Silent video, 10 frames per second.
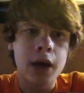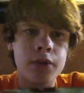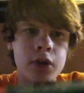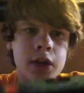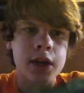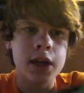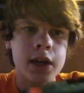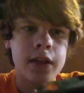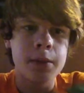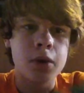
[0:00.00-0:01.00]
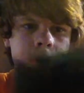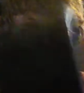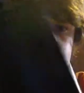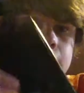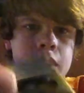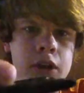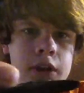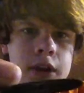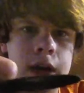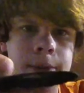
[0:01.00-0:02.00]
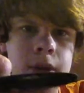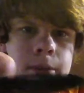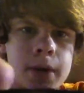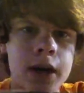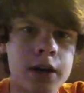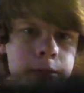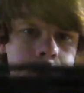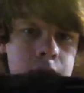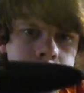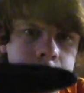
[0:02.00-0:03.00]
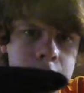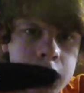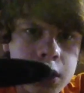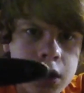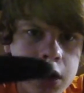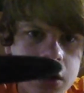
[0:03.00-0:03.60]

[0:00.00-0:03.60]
I've already taken them off on the top and the bottom. Oh,